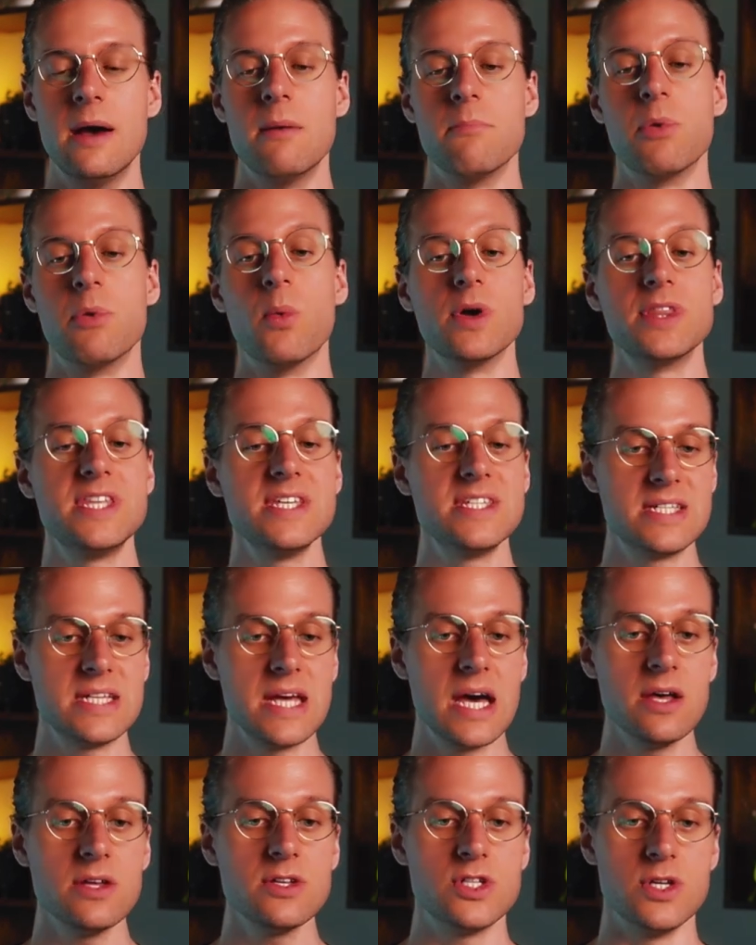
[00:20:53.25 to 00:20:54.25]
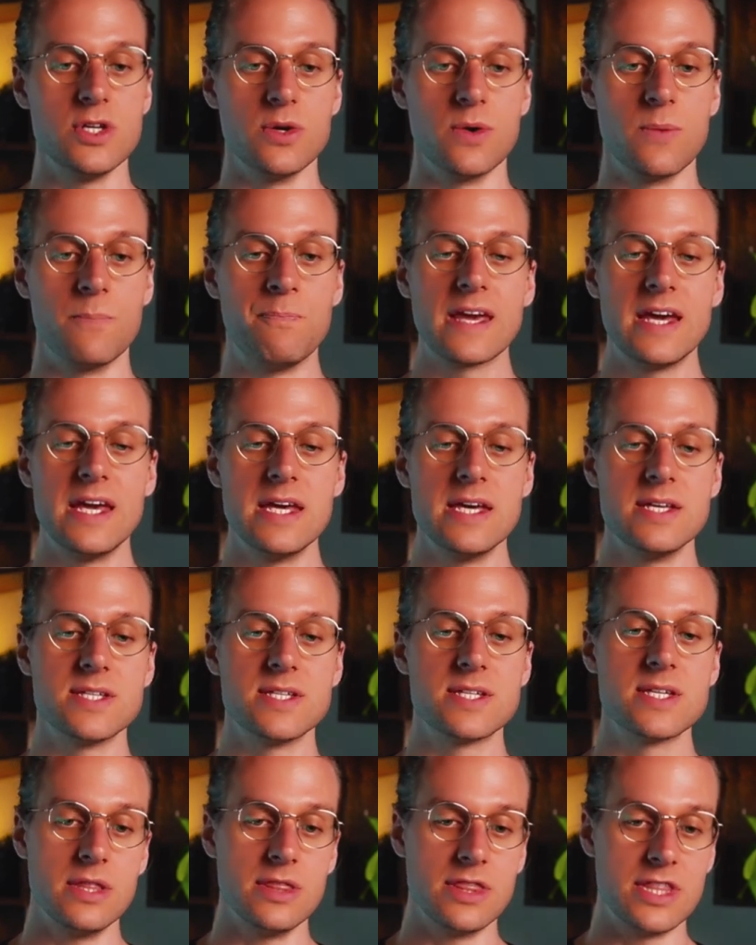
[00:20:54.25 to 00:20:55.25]
But what this tells you
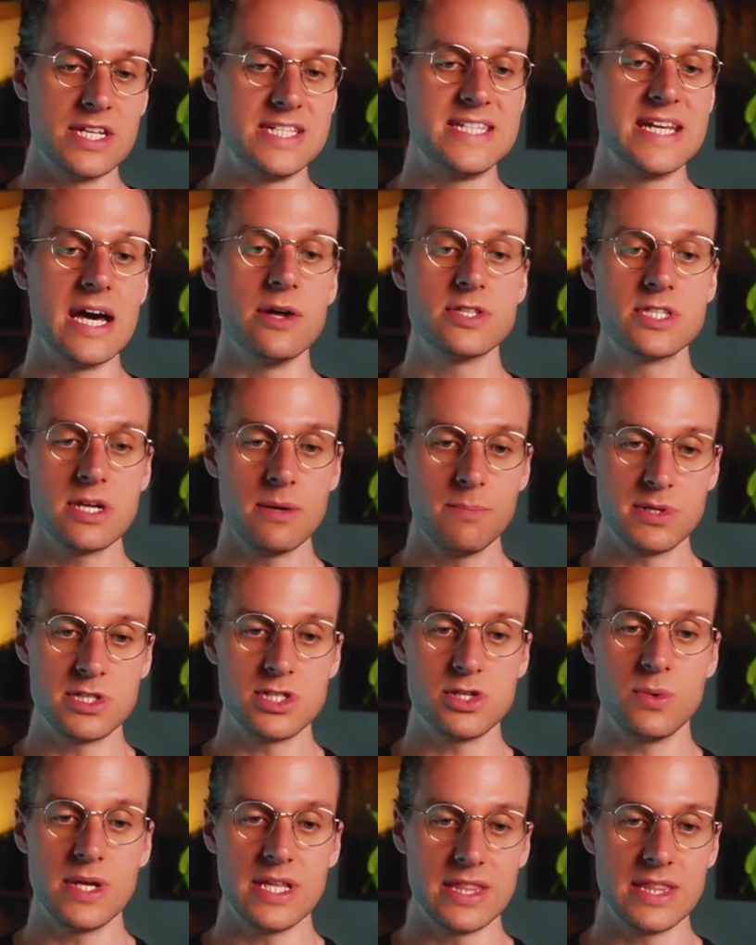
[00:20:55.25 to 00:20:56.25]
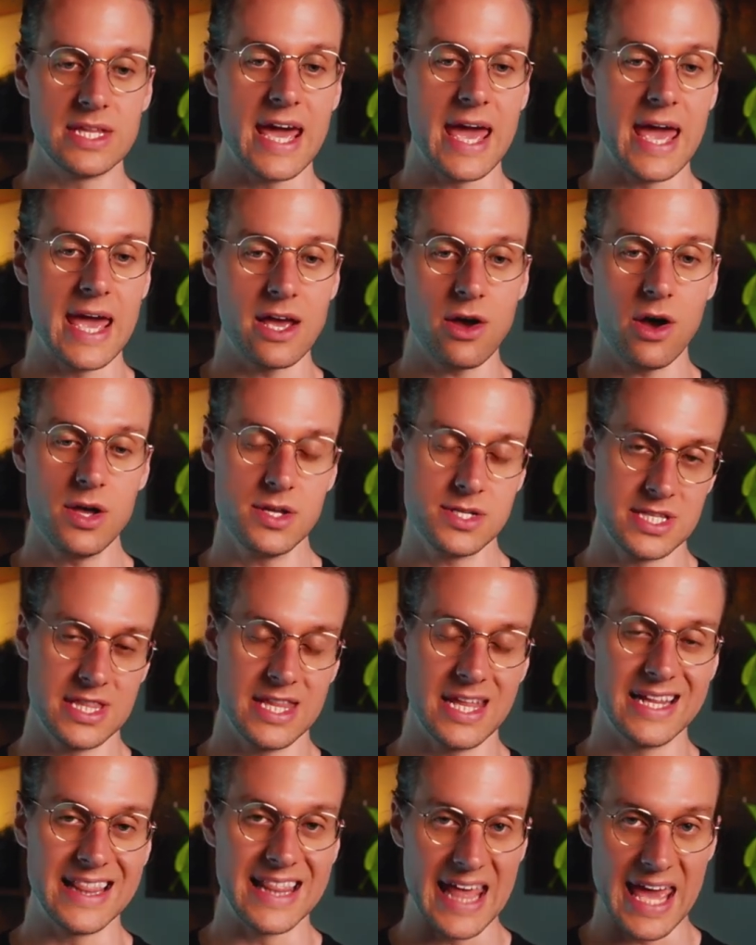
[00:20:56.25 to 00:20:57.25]
is the delta between the ACoS and
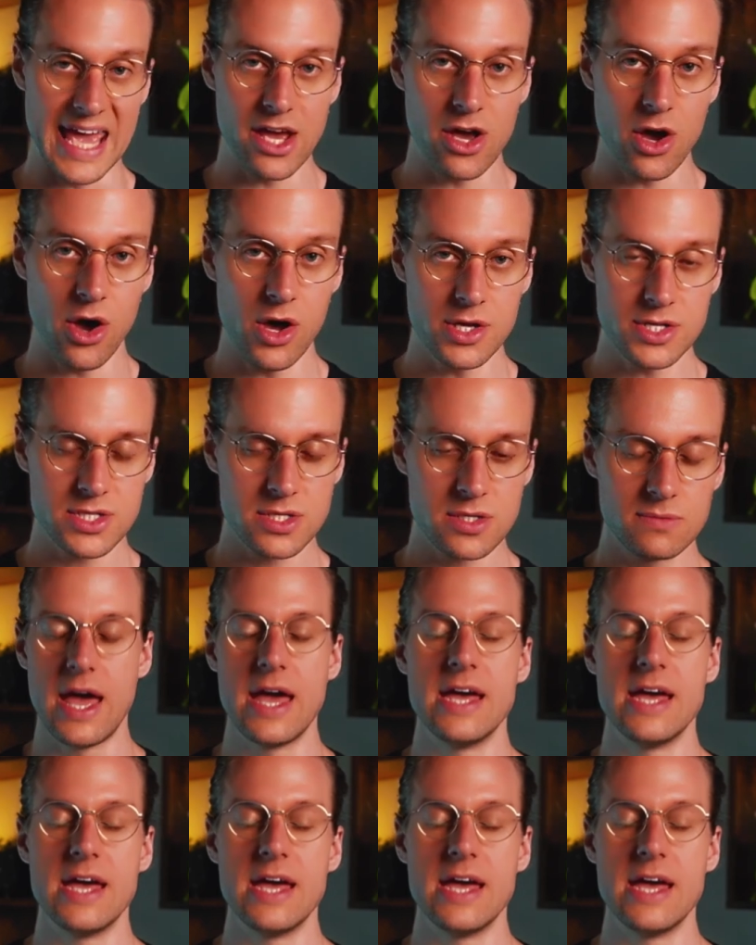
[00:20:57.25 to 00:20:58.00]
the lay cost.